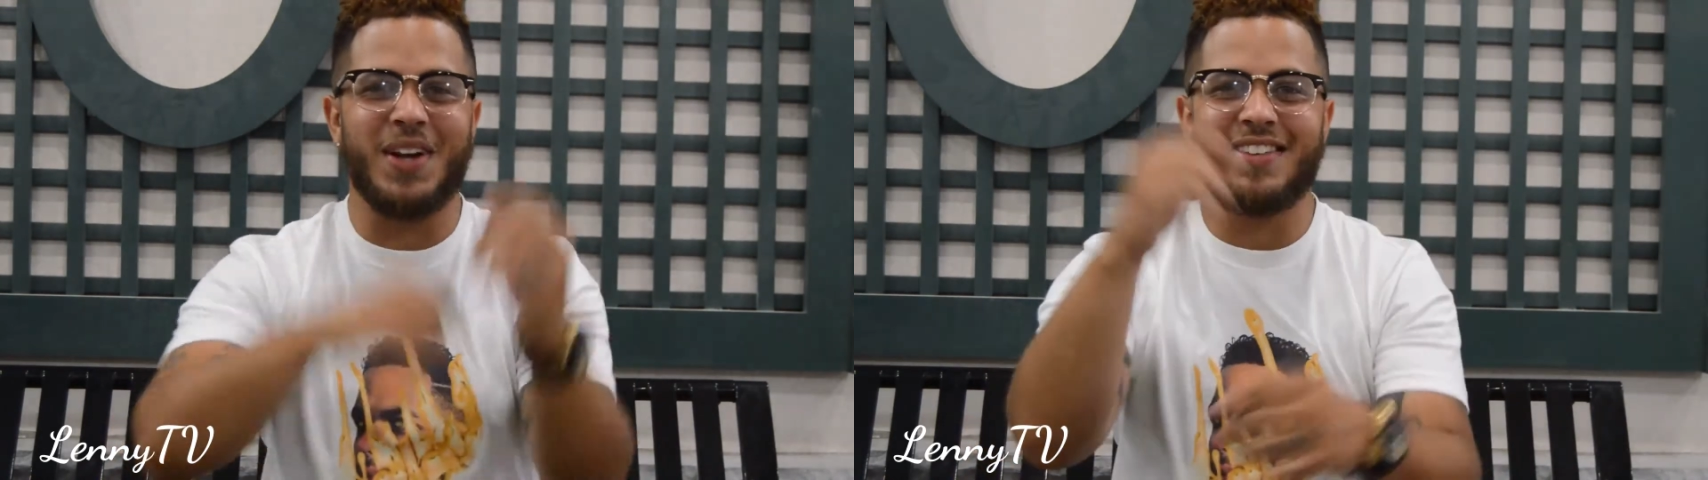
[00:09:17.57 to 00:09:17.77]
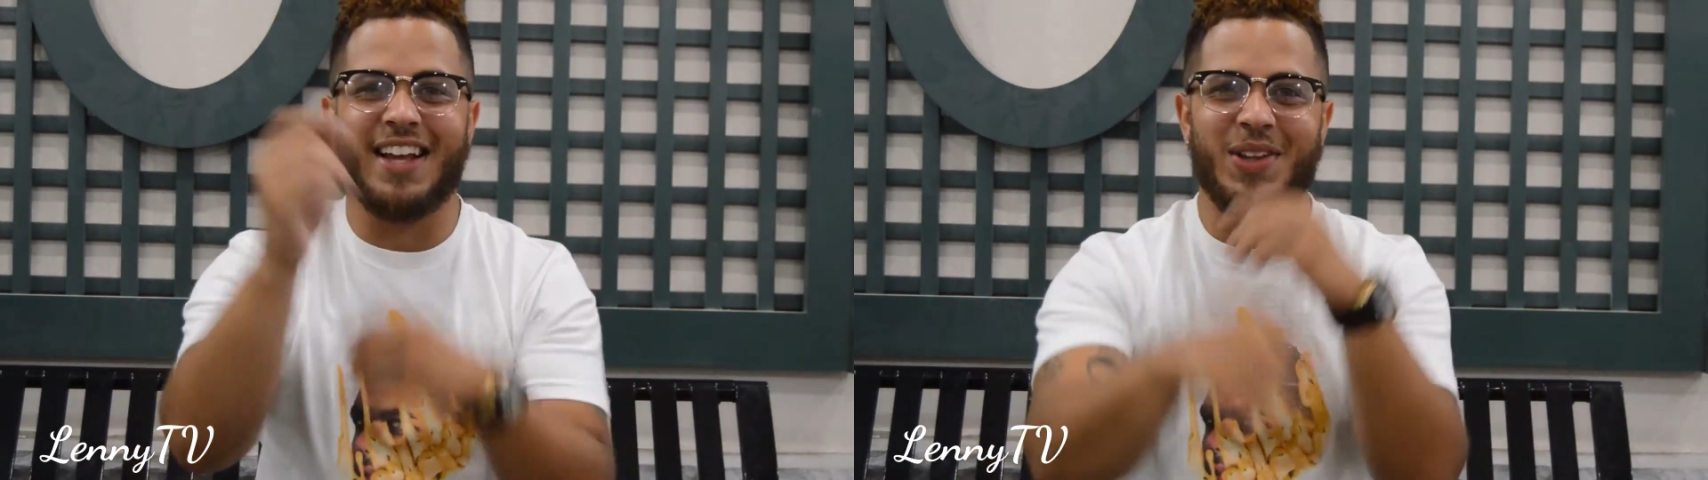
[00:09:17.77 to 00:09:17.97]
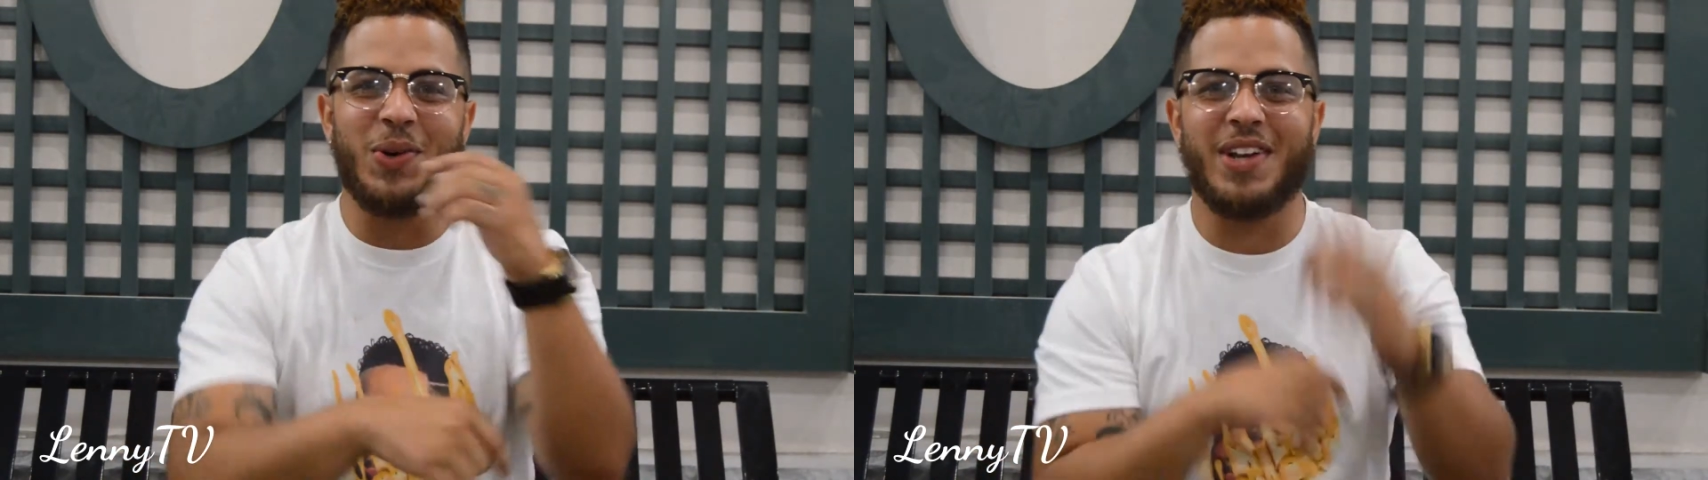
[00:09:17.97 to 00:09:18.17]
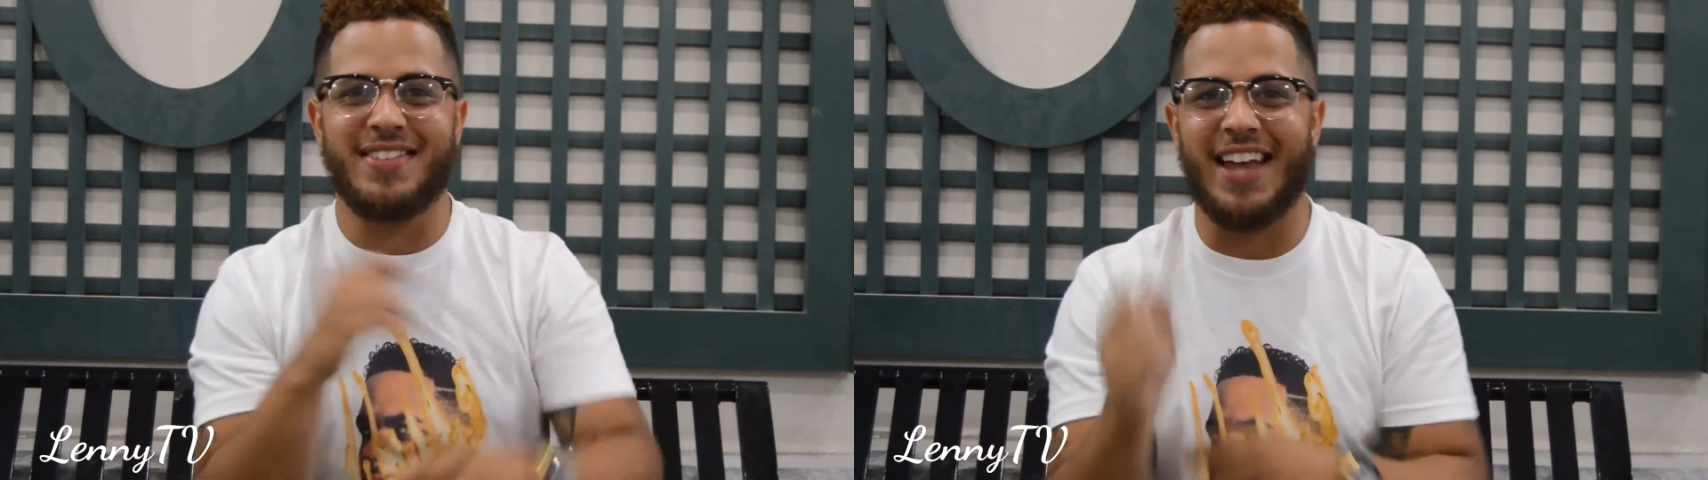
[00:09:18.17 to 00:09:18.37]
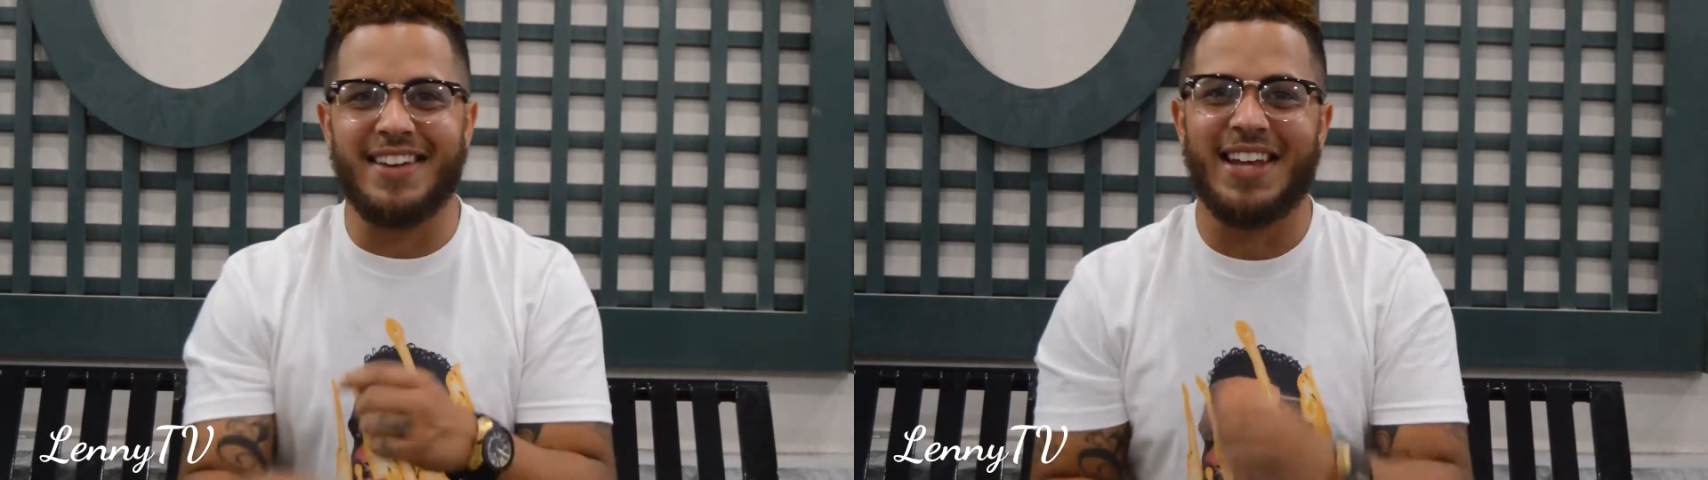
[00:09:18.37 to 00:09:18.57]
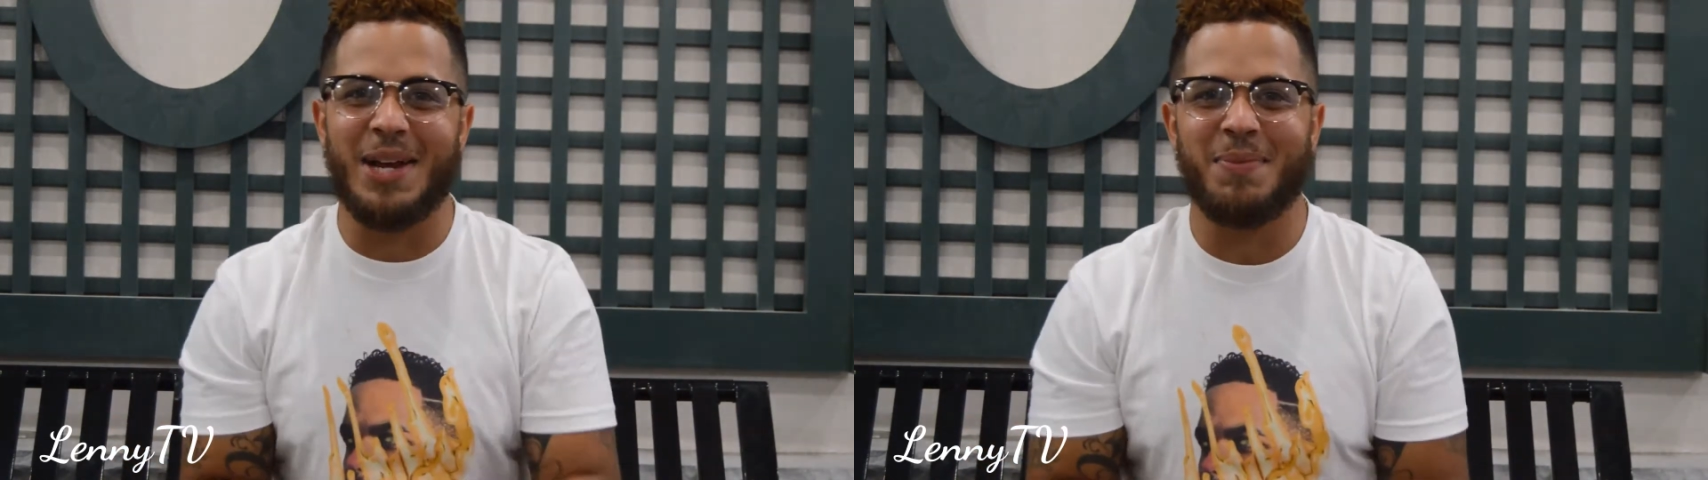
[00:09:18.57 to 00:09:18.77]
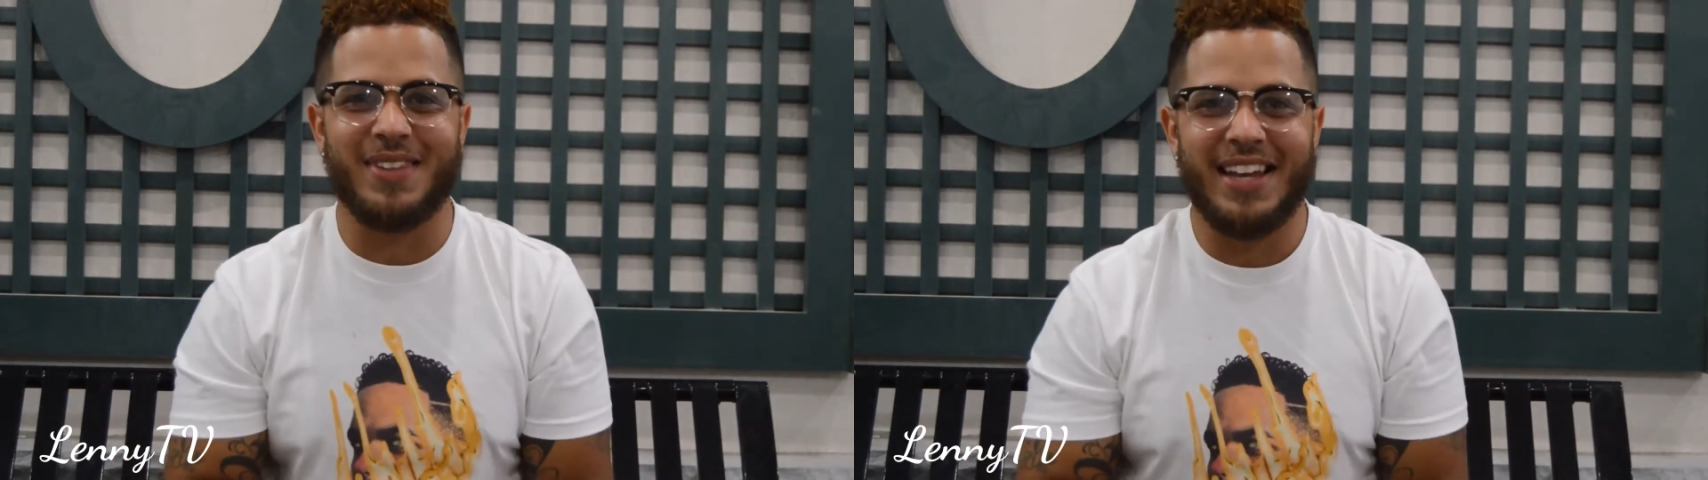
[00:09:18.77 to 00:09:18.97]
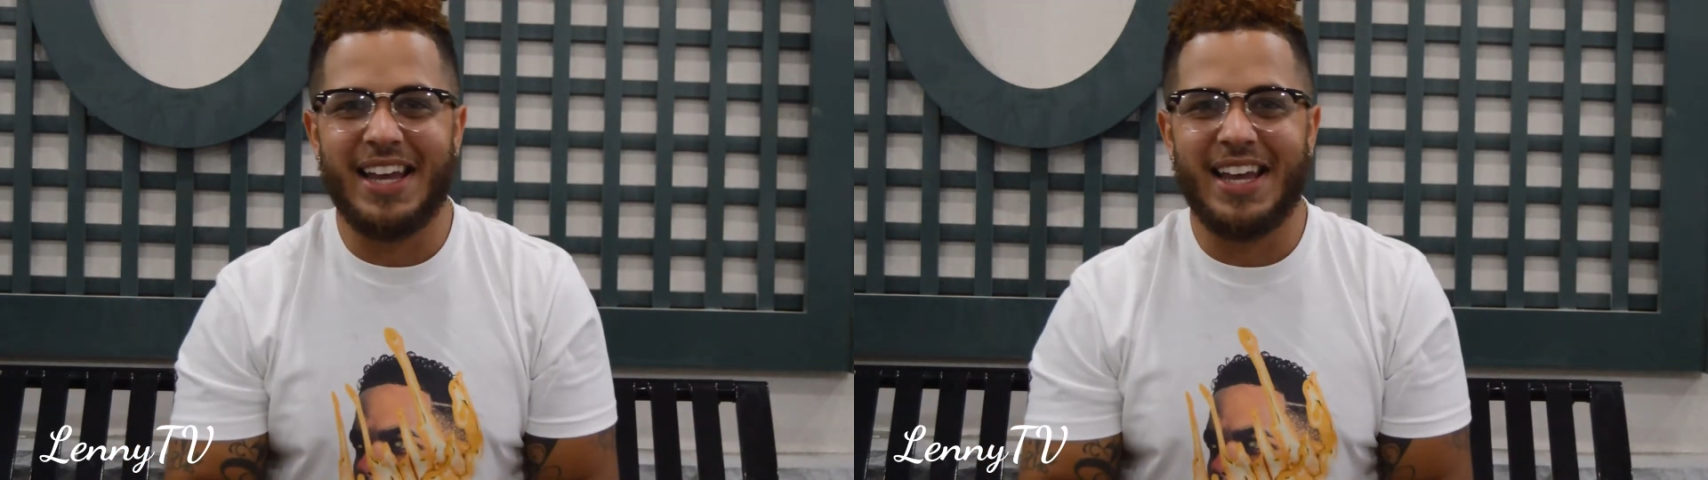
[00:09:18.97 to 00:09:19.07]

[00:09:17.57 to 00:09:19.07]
his like little cassette tapes